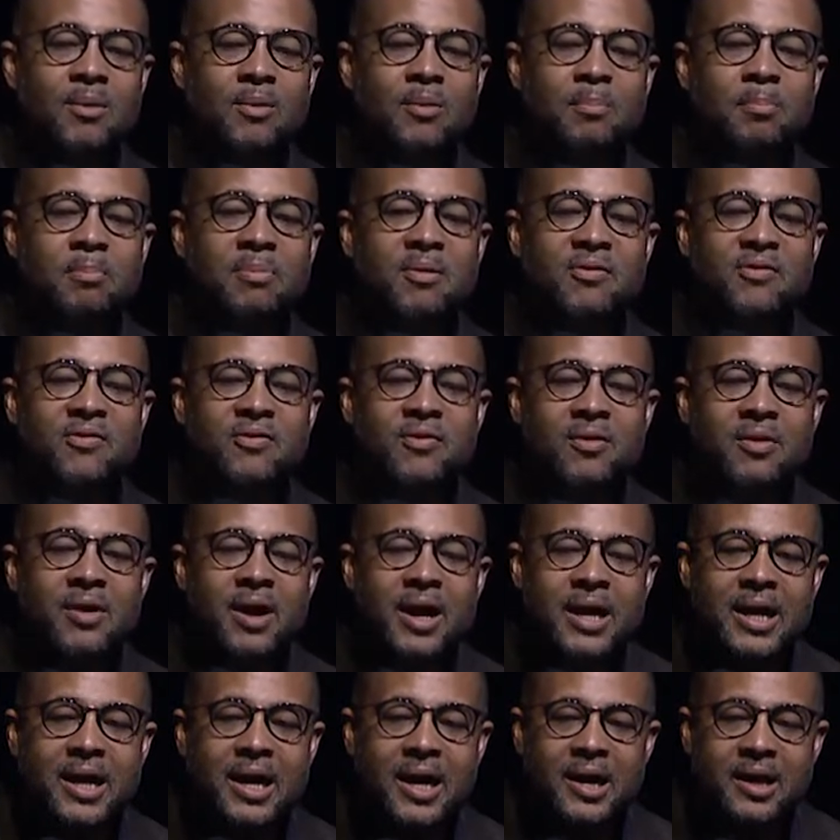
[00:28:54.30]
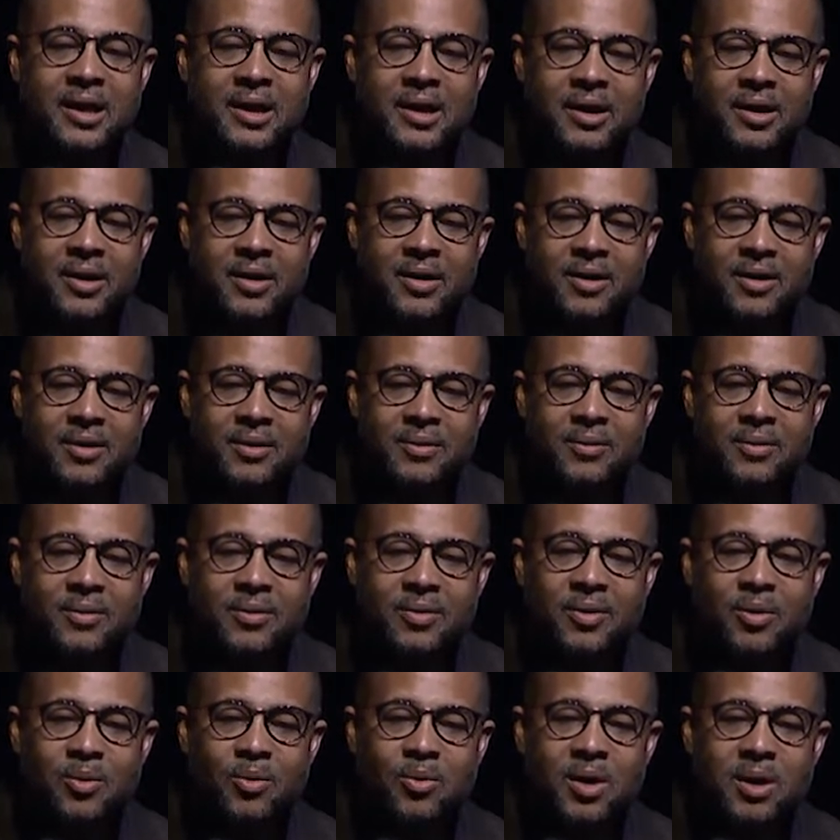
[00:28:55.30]
Before I got here,
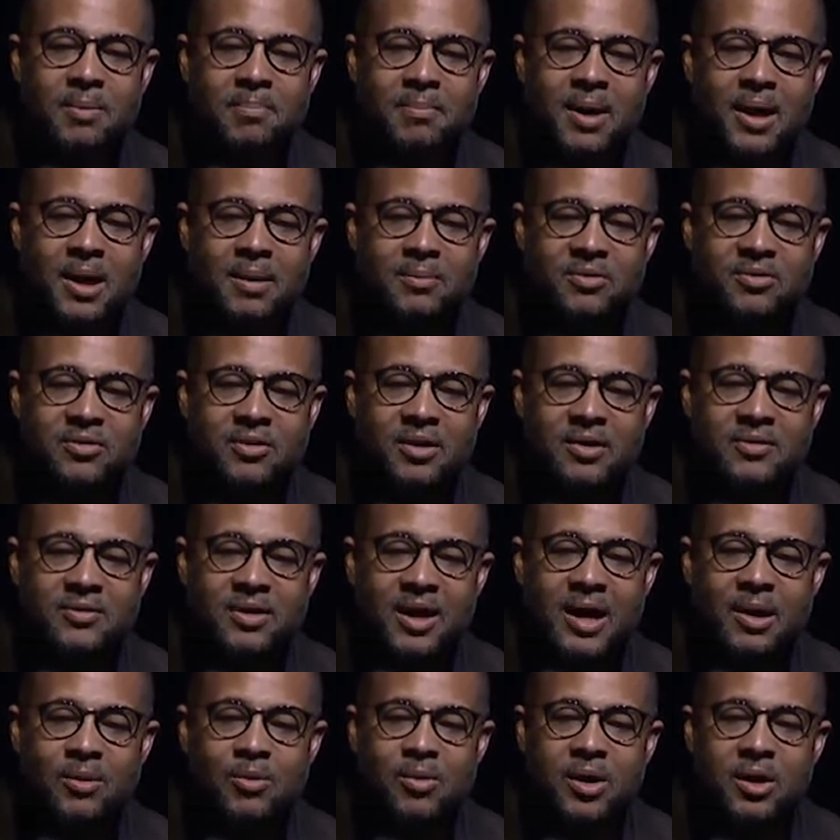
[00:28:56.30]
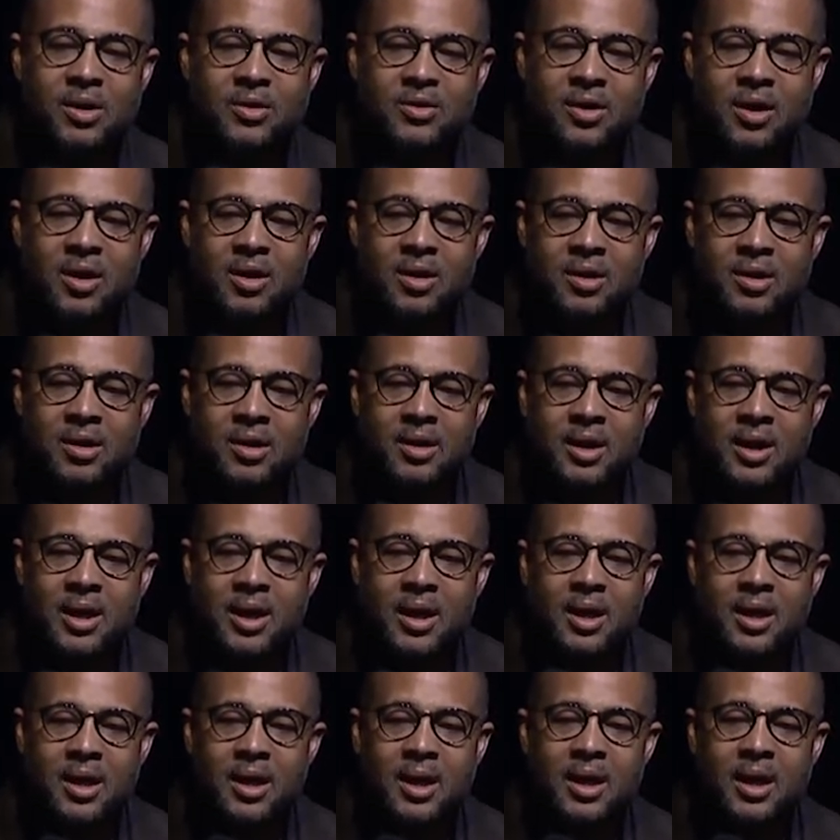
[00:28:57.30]
the one mom says, I want to talk
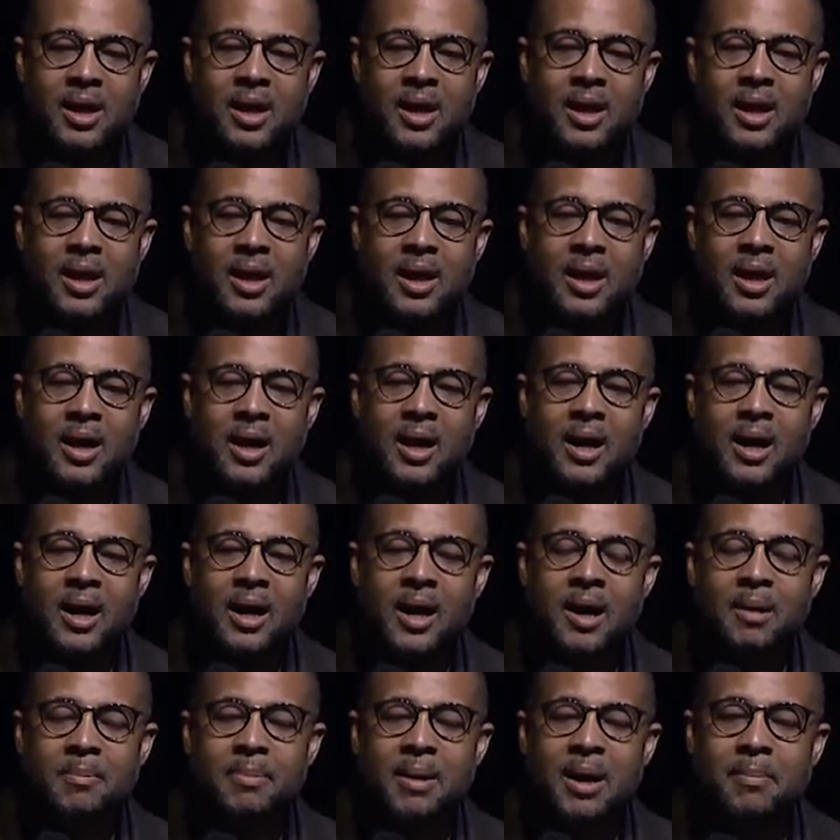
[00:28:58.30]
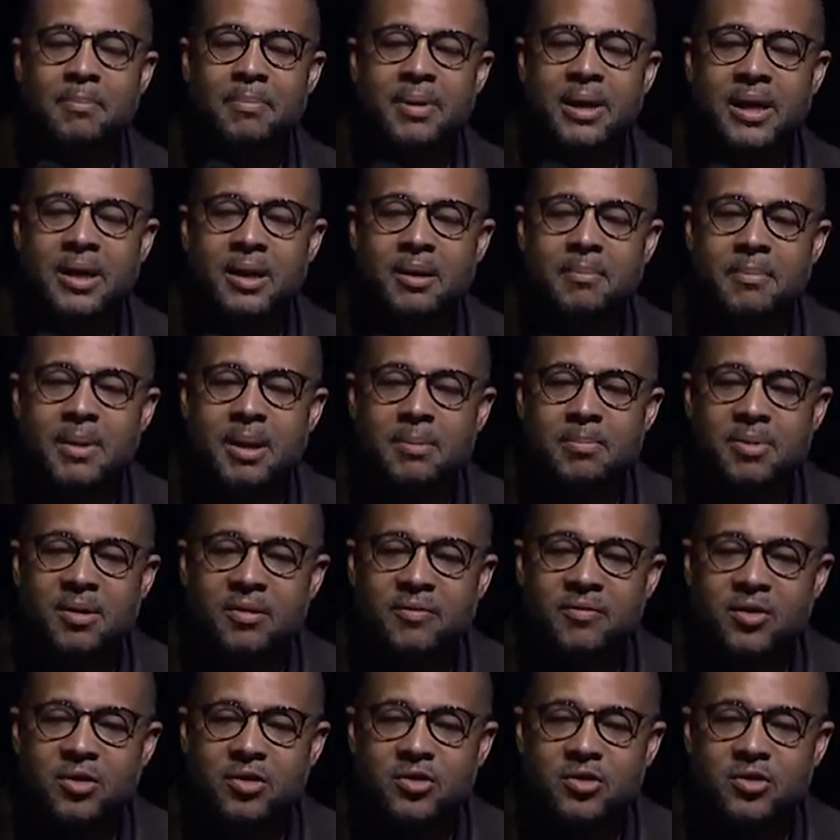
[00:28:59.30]
about being a member of your